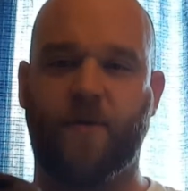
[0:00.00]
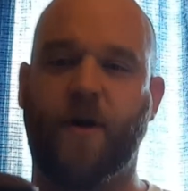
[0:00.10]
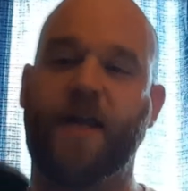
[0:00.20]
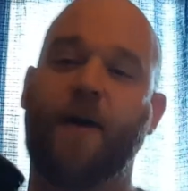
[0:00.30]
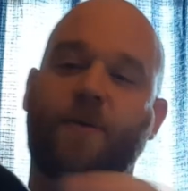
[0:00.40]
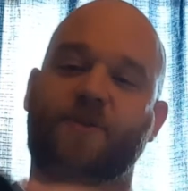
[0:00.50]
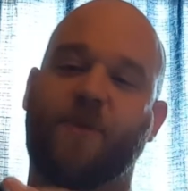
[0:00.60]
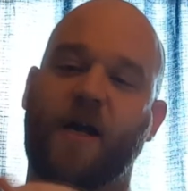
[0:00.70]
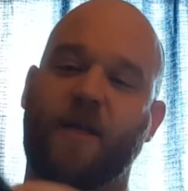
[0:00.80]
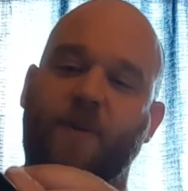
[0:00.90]
Well, that one's
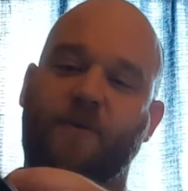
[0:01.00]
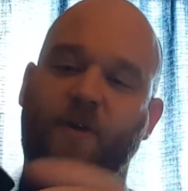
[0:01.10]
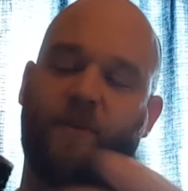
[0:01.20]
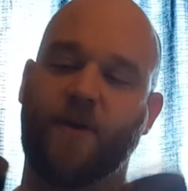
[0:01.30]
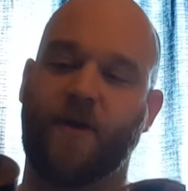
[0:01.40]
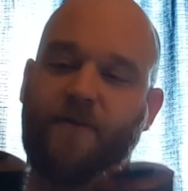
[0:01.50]
probably been rubbed off.